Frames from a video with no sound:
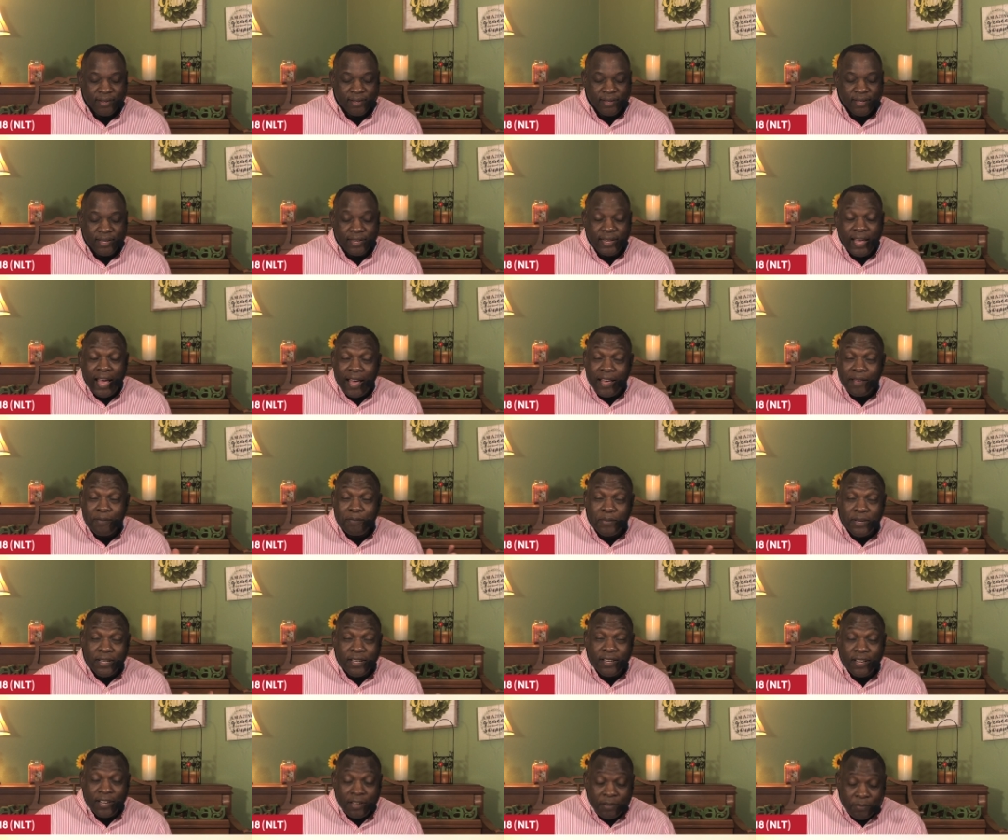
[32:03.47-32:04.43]
And that
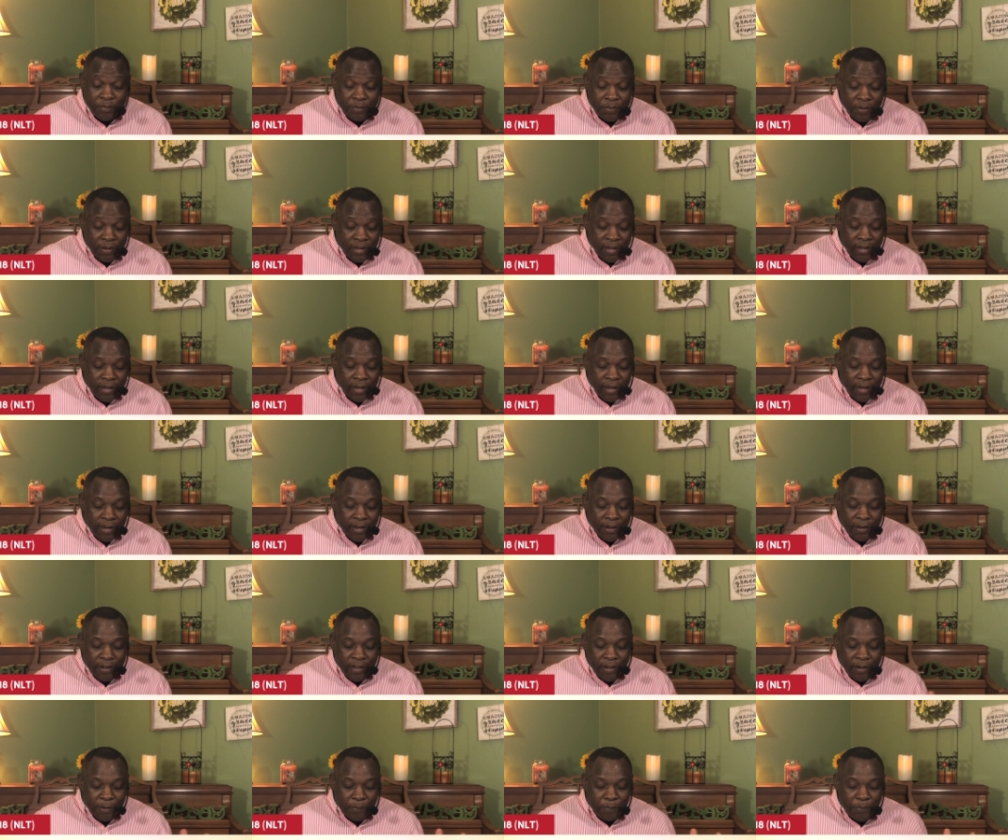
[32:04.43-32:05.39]
becomes a,
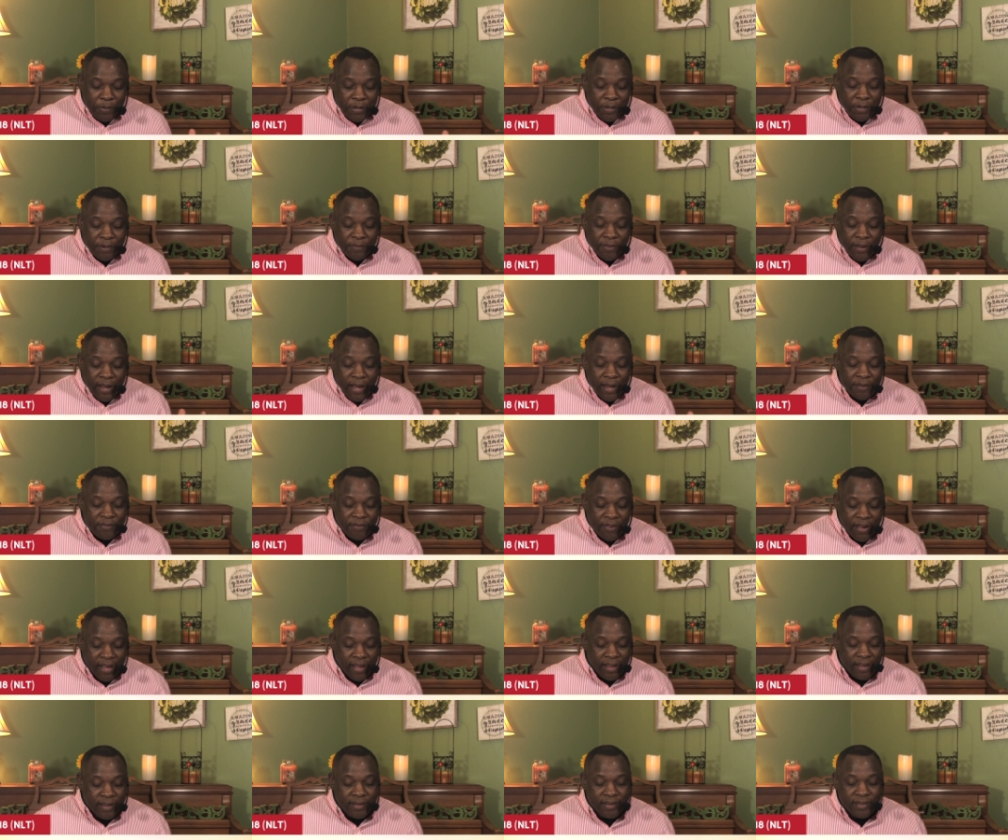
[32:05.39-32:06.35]
a purified
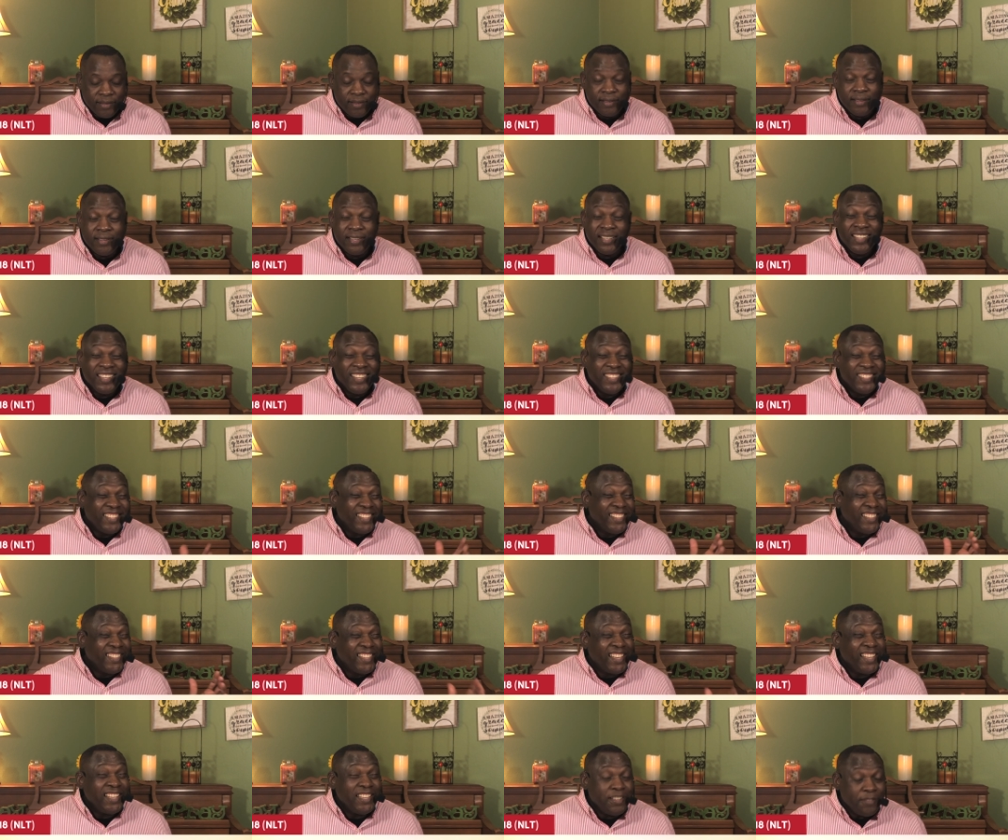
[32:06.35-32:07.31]
fire. He
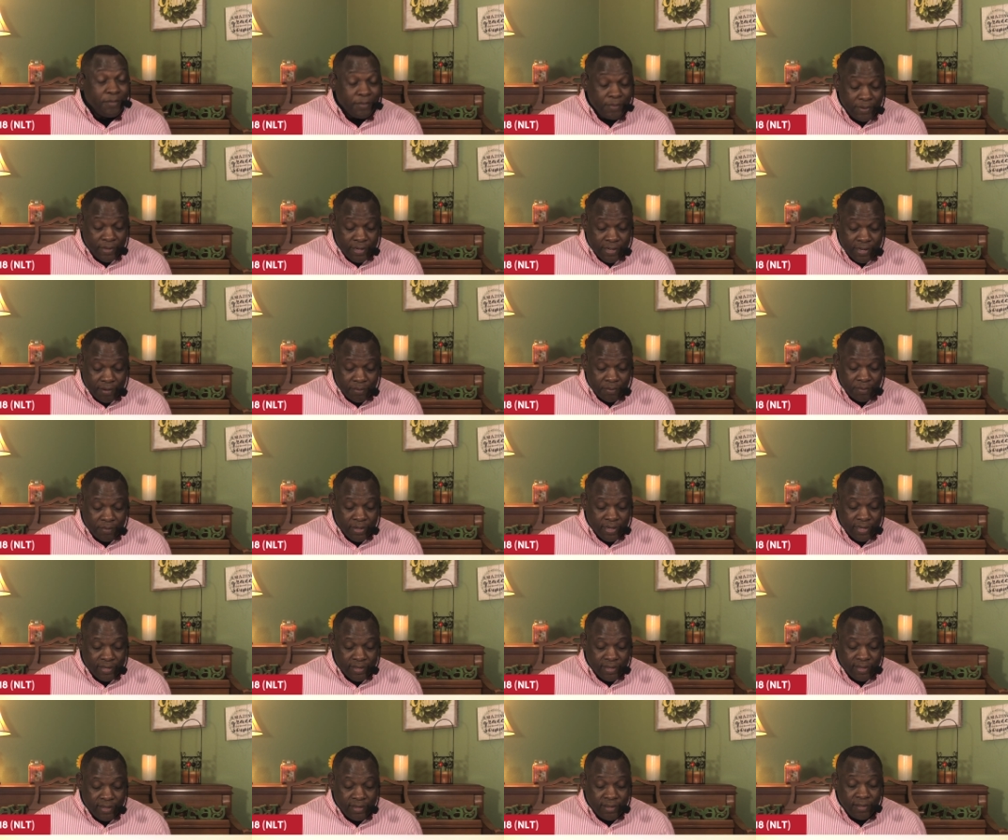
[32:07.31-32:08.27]
said, then you will become
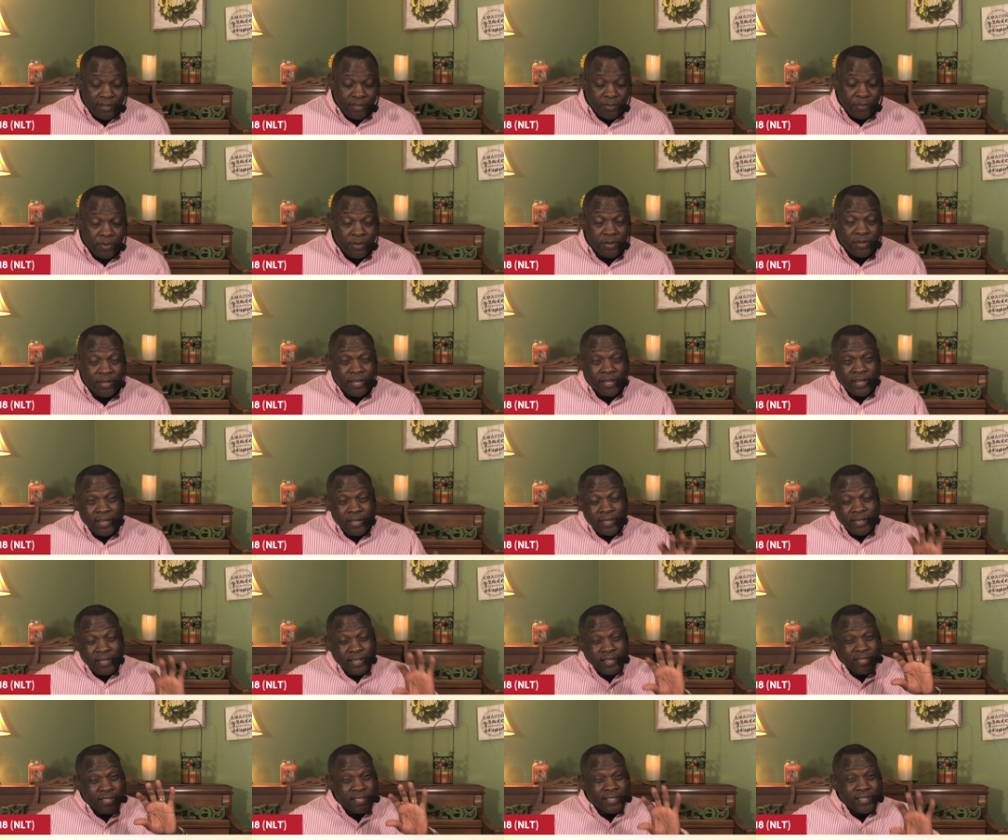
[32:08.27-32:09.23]
rich. In other words,
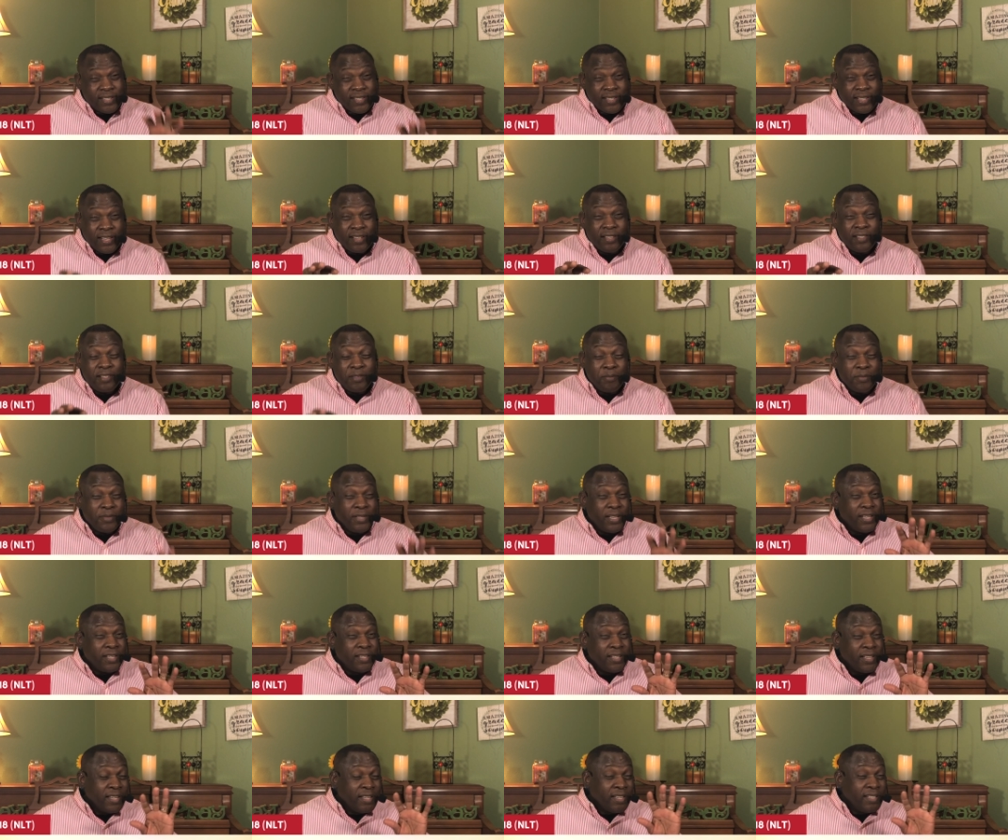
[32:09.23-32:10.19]
he's telling them
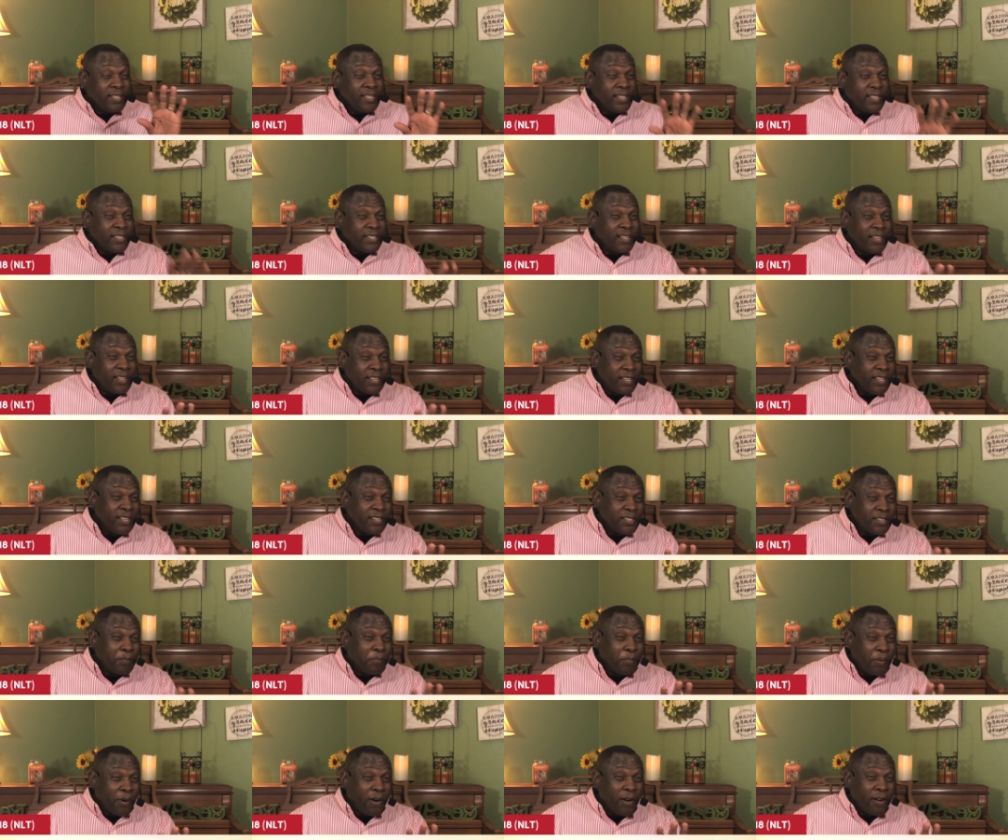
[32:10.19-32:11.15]
they, there's, a, there's
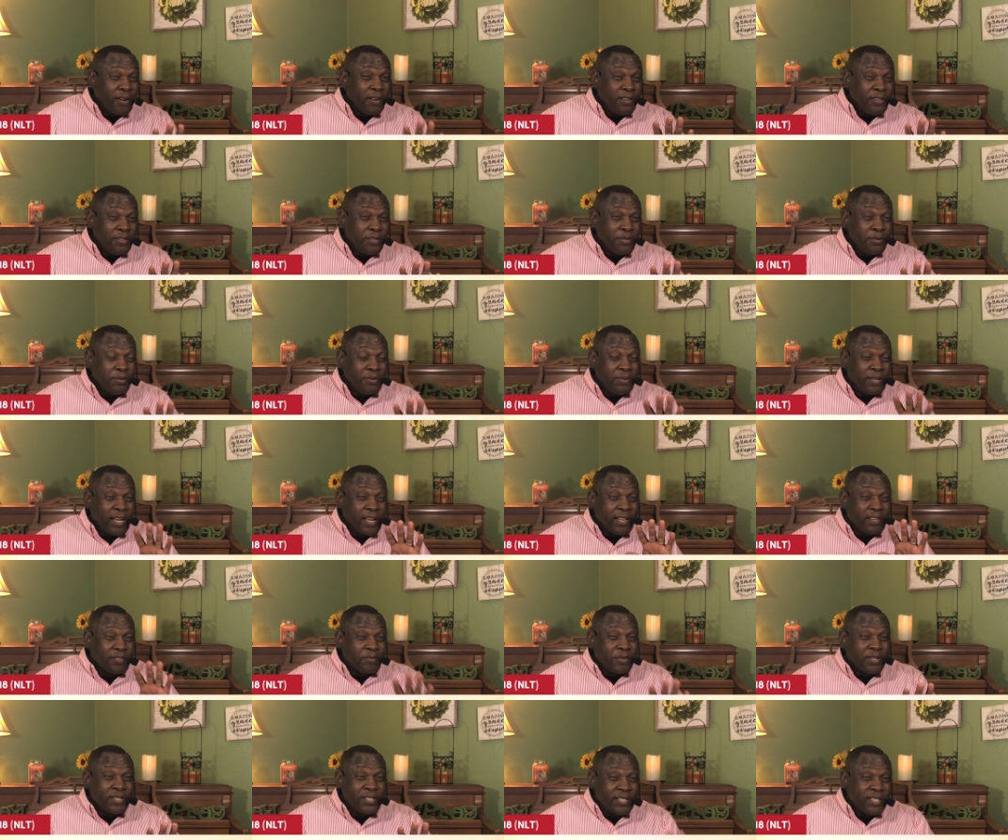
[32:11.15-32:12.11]
a part of you that
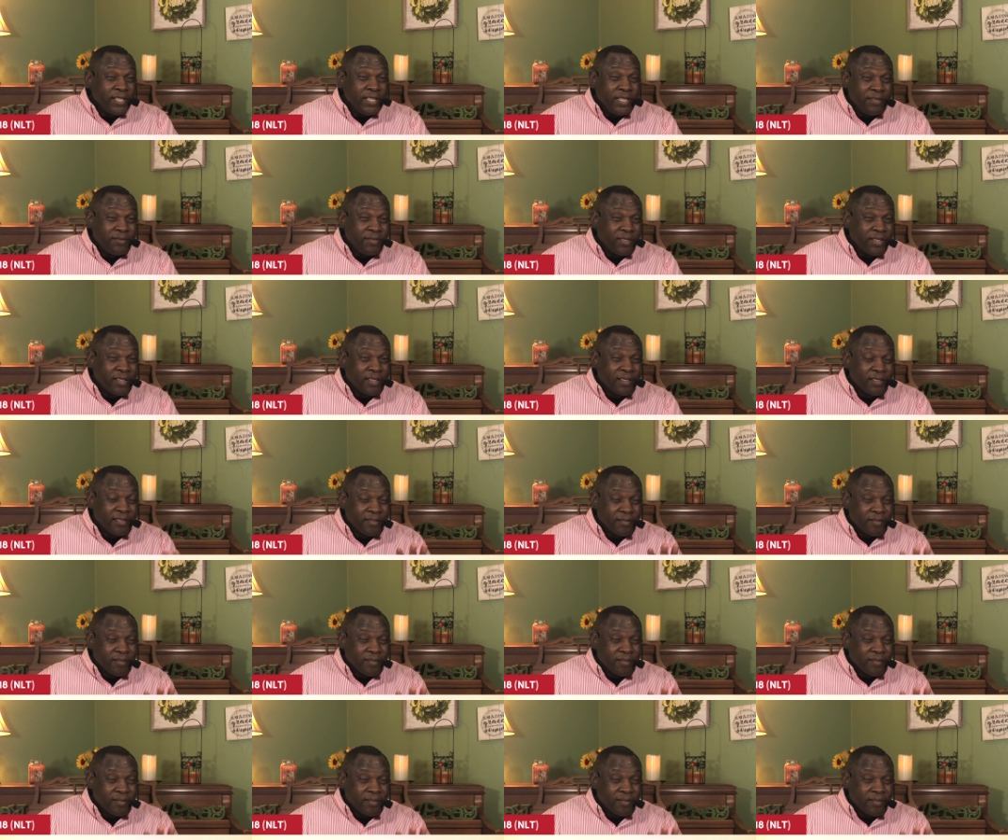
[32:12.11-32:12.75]
is receiving.